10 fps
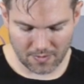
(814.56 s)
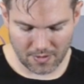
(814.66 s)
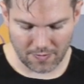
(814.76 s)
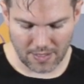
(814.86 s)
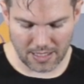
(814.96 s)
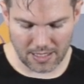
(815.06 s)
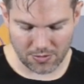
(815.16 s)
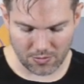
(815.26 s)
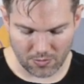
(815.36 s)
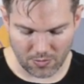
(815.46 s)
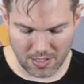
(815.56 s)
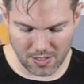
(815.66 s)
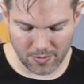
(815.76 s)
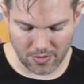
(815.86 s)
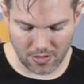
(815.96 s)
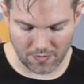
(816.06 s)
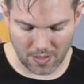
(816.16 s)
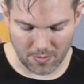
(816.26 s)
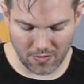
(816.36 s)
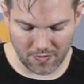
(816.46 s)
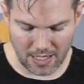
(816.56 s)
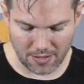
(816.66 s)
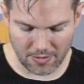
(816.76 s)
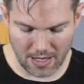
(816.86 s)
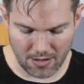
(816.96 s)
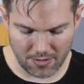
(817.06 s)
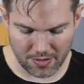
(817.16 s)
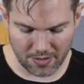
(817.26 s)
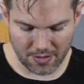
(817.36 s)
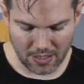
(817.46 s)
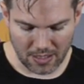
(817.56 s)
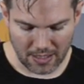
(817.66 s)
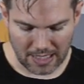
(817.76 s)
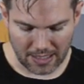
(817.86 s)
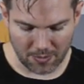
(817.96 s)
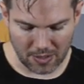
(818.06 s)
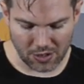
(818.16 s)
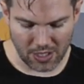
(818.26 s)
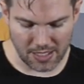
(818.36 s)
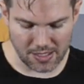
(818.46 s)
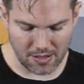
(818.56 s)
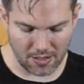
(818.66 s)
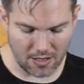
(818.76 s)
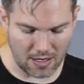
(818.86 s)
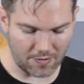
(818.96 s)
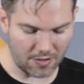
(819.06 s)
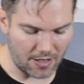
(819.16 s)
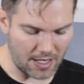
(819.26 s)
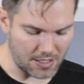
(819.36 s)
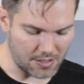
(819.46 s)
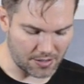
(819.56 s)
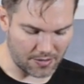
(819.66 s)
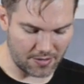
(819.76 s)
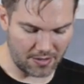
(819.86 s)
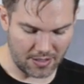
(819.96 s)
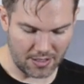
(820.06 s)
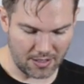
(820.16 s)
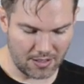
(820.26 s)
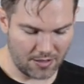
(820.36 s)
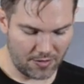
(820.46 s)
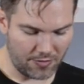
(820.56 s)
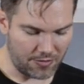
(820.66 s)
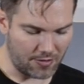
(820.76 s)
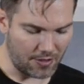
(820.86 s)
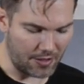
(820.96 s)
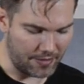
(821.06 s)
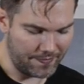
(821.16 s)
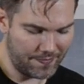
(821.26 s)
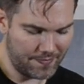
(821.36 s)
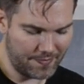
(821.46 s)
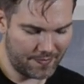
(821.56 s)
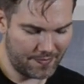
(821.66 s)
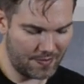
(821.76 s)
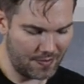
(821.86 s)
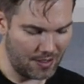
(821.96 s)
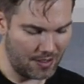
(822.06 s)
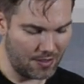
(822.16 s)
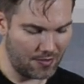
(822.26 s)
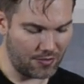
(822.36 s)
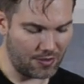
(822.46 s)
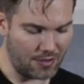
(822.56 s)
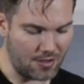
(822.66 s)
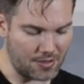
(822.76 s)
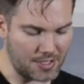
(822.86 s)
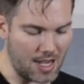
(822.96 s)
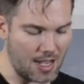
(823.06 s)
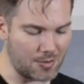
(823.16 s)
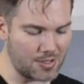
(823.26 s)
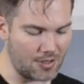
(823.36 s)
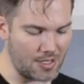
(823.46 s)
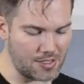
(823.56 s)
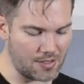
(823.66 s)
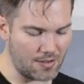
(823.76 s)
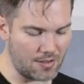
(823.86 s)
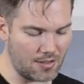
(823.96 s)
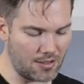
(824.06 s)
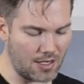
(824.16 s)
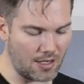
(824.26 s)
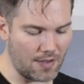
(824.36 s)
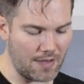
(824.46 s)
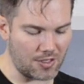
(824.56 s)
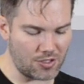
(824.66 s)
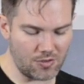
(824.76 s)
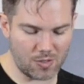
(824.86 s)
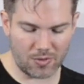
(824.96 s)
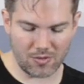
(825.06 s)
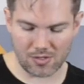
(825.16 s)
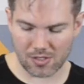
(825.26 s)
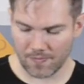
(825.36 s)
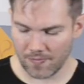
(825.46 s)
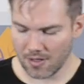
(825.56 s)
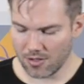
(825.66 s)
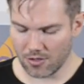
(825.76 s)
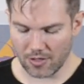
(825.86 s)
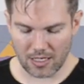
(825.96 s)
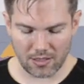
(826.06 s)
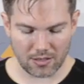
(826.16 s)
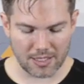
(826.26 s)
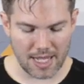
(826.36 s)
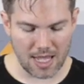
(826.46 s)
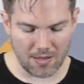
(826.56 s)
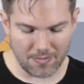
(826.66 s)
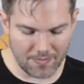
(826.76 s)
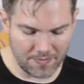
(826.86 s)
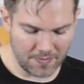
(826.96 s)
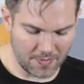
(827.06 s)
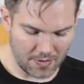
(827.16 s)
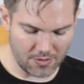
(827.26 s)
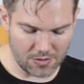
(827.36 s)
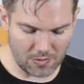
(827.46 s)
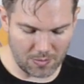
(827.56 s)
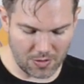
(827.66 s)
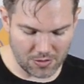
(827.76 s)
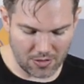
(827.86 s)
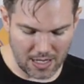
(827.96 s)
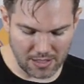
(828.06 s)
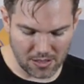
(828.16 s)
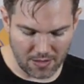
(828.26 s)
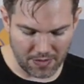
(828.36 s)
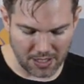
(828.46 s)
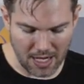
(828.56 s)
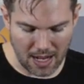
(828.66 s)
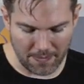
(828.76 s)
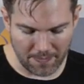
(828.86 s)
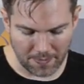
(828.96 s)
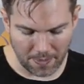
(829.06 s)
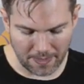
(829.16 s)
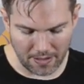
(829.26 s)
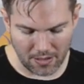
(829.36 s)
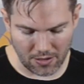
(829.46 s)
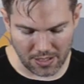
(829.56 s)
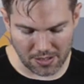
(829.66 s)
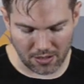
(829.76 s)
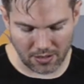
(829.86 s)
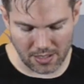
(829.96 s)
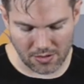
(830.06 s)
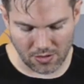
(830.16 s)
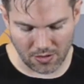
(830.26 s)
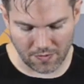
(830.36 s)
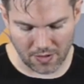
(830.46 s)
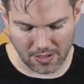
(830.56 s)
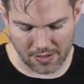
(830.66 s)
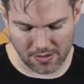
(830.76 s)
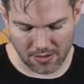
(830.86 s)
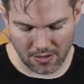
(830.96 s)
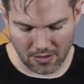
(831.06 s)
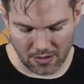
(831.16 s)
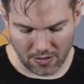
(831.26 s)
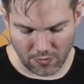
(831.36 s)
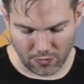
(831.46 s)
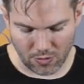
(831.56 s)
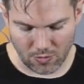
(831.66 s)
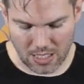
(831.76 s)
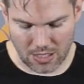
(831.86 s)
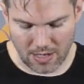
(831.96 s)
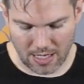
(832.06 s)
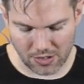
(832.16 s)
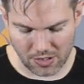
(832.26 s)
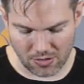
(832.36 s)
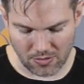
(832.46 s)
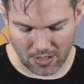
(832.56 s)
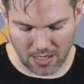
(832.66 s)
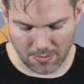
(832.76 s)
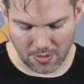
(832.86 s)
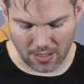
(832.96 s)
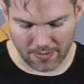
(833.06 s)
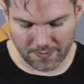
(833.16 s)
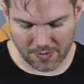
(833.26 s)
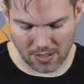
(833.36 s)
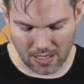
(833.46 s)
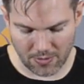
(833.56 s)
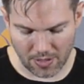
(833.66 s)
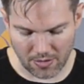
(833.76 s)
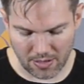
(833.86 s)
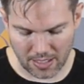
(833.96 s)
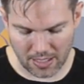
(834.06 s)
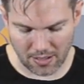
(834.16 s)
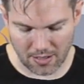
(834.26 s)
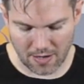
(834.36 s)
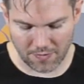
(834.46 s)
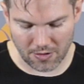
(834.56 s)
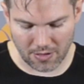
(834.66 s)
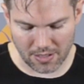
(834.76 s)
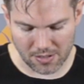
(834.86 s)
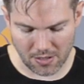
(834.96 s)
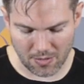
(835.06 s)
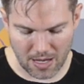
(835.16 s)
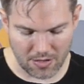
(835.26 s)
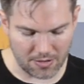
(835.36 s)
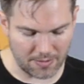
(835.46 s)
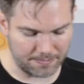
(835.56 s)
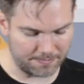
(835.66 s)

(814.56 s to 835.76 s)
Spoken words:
If I did this with 1 spoon, if I moved that around, I could be chasing the coffee grinds for a long time. So this kind of having 2 spoons, you create a little dam, you sweep those grinds off the top, and it creates a clean surface for when you actually do the cupping. So that way you're not getting coffee grinds in your mouth.